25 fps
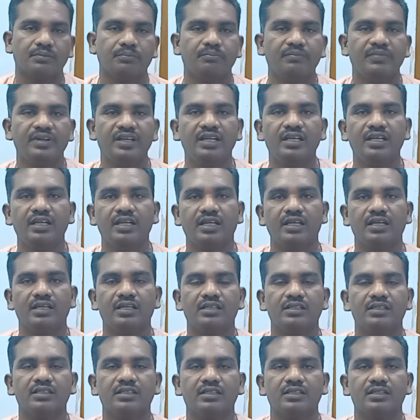
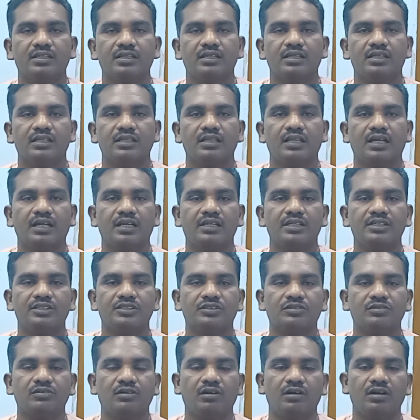meaning that
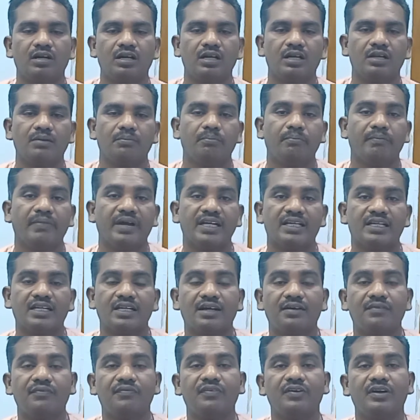is called
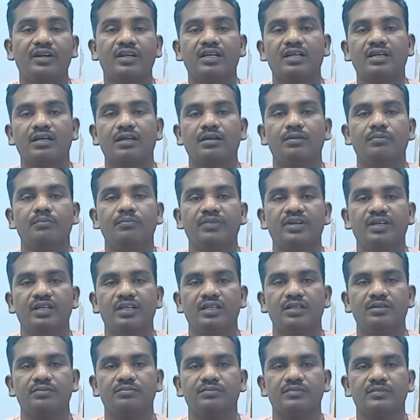metaphorical
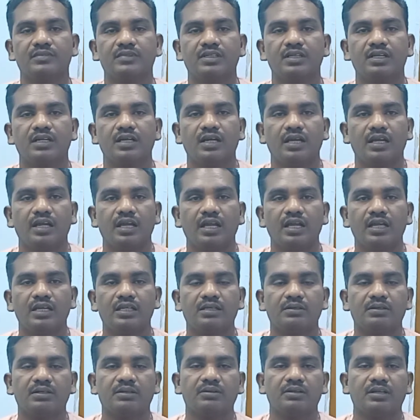meaning.
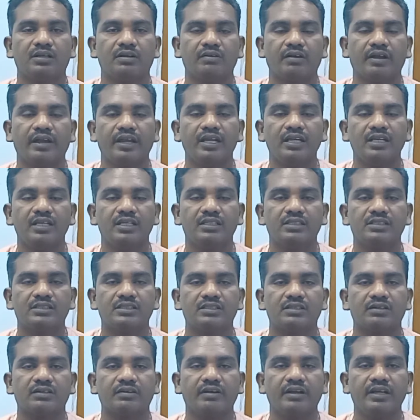
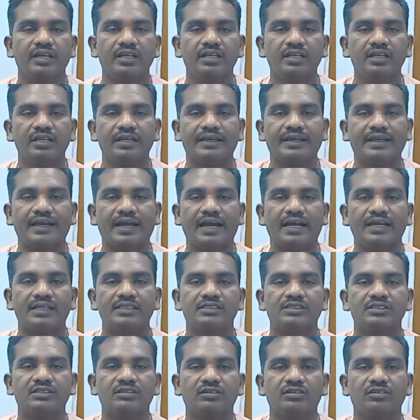It's raining
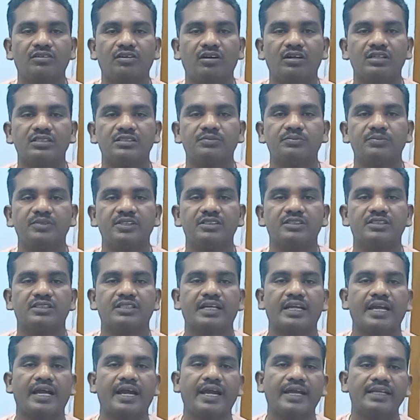cats and dogs means
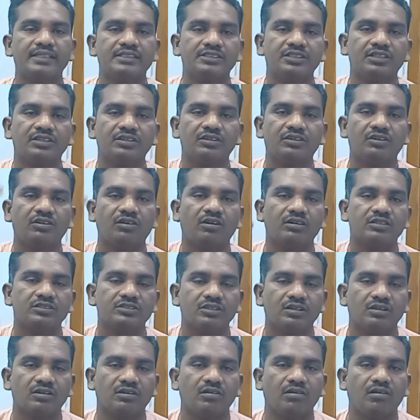cats and
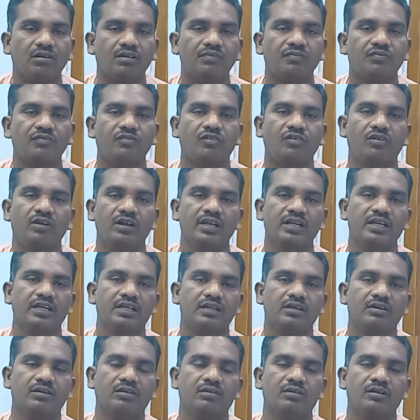dogs are not
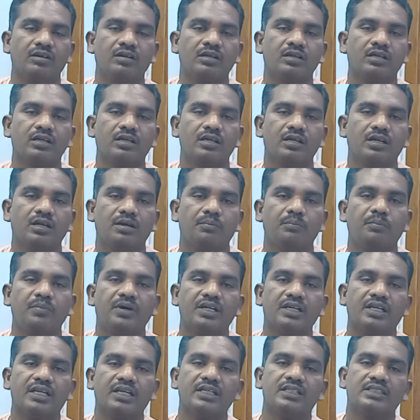falling down,
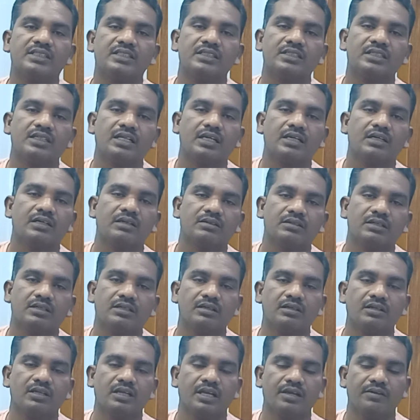but it's
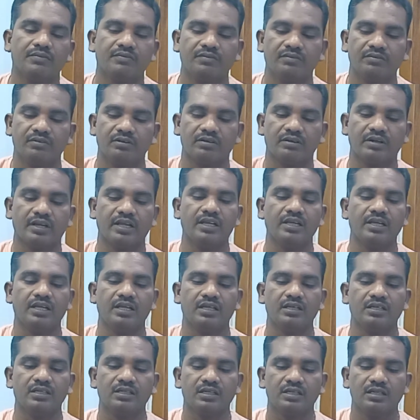heavy,
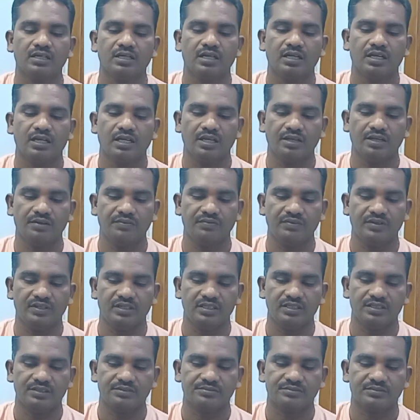raining
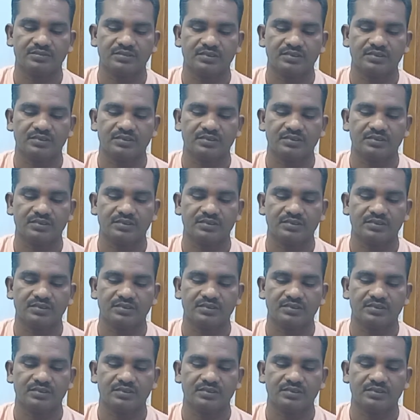heavily.